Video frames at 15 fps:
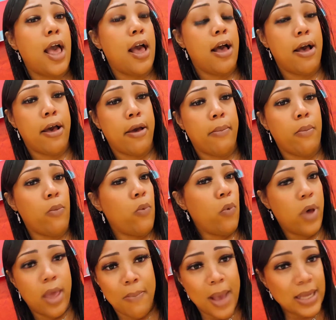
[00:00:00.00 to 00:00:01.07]
um,
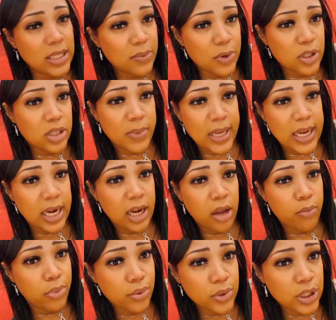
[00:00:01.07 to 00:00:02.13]
am I supposed to be getting a
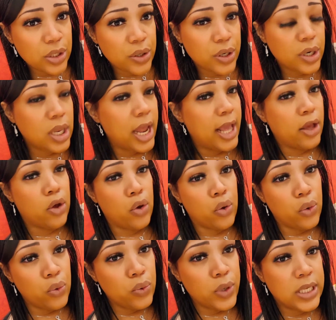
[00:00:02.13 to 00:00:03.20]
booster? Like,
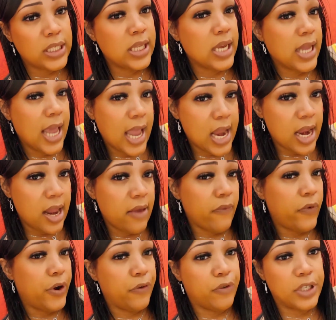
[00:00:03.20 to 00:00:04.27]
who is a candidate
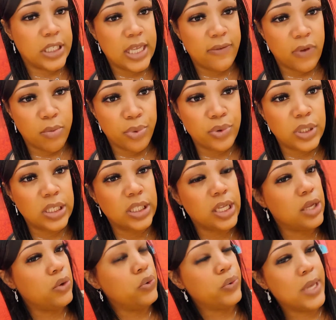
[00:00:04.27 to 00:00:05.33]
for receiving boosters
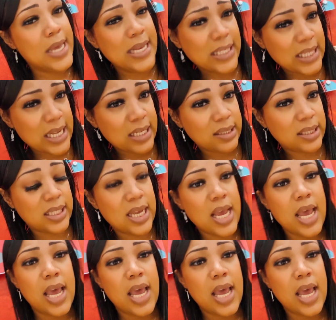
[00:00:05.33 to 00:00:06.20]
and who isn't?